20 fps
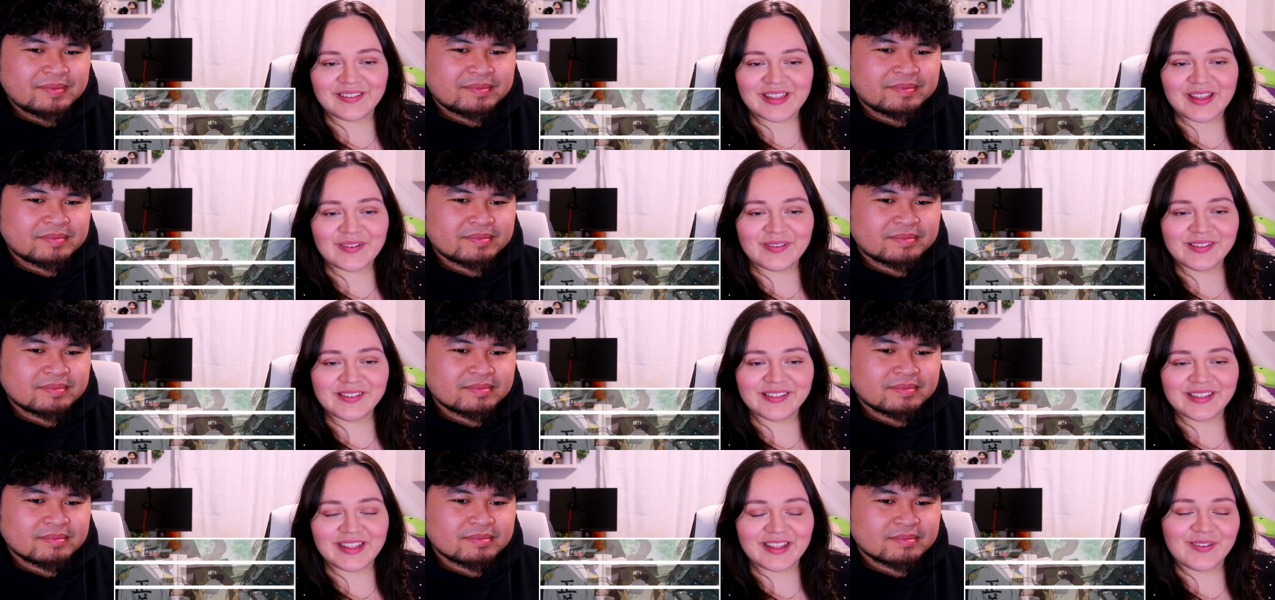Speaker 1: that was
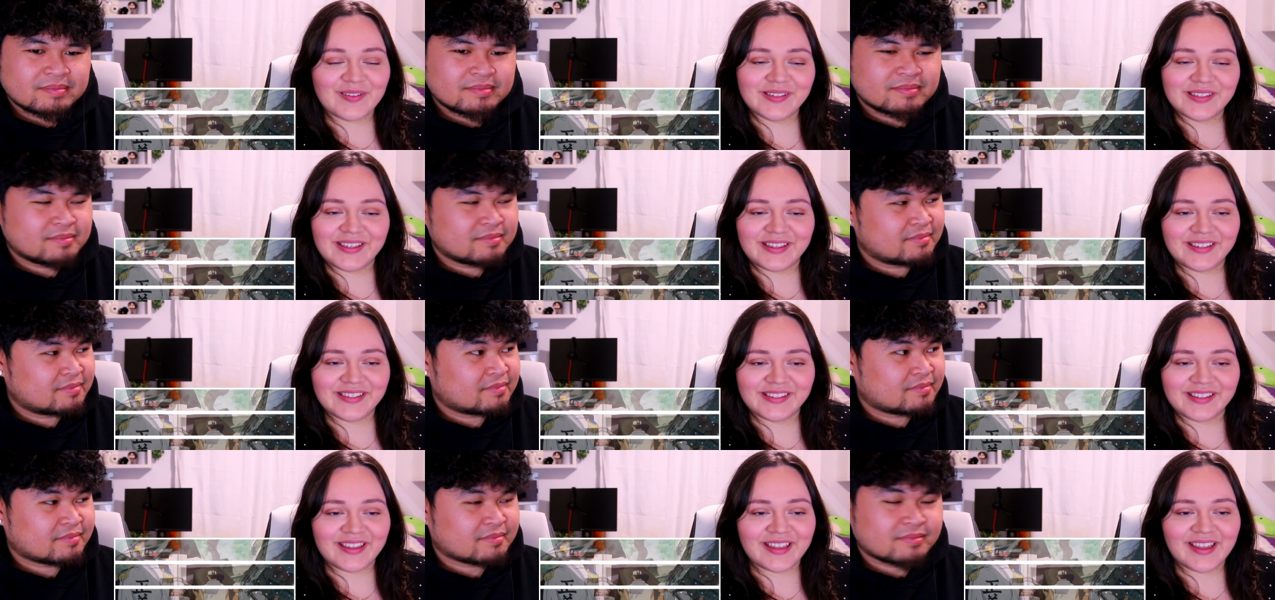that was an
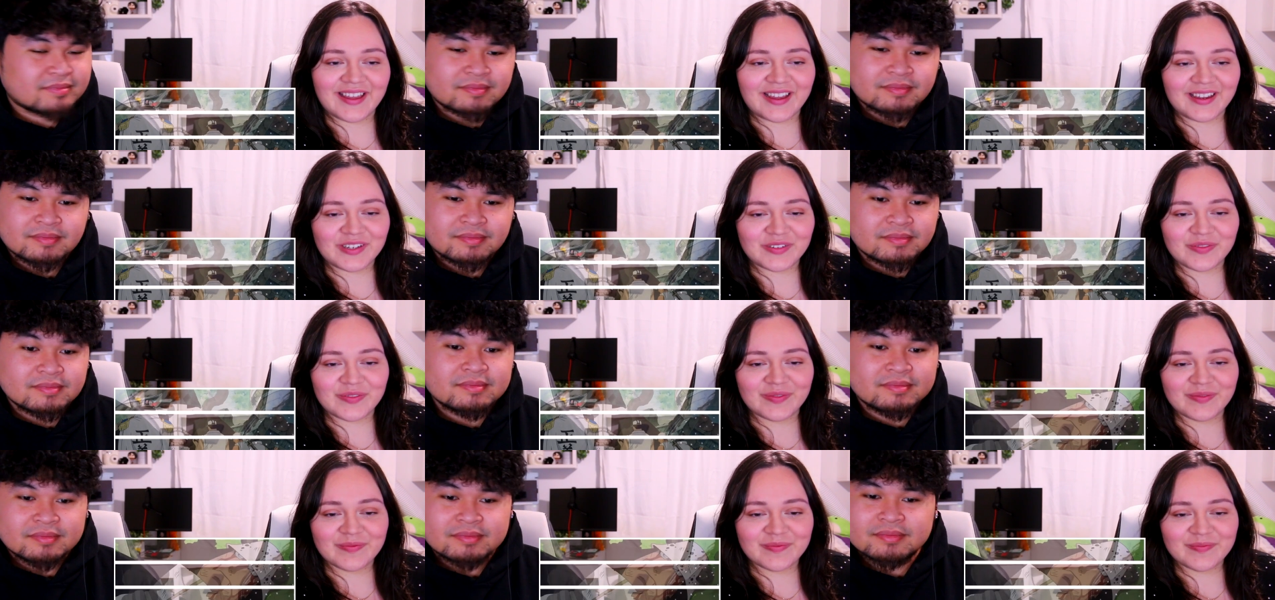easy catch. Mm
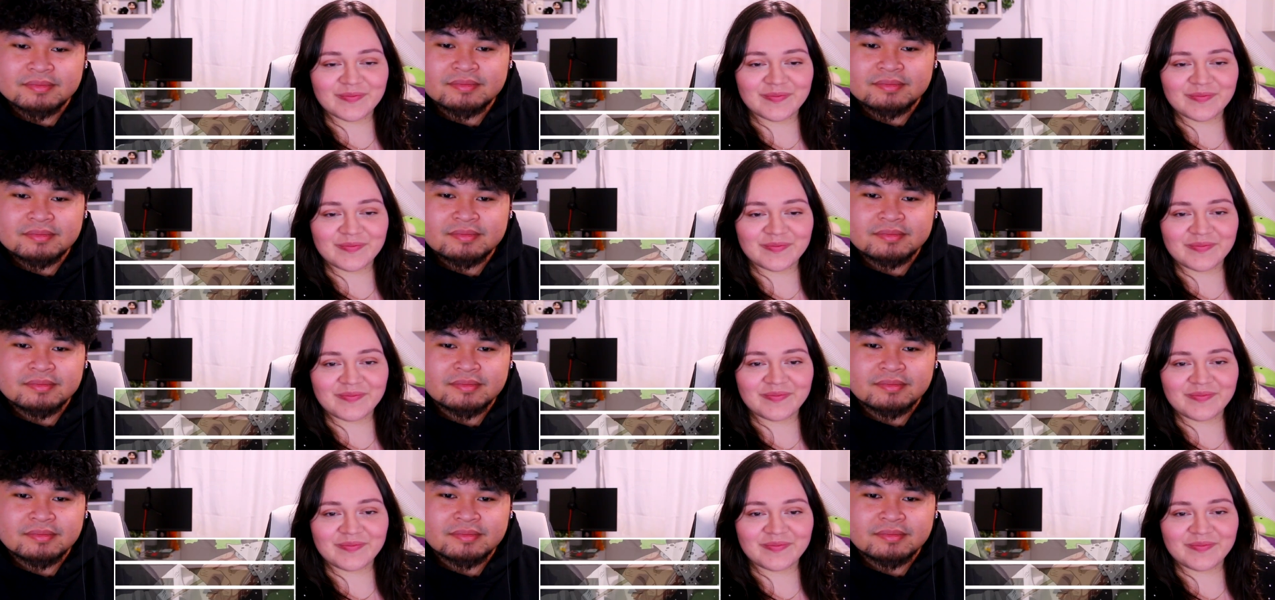-hmm.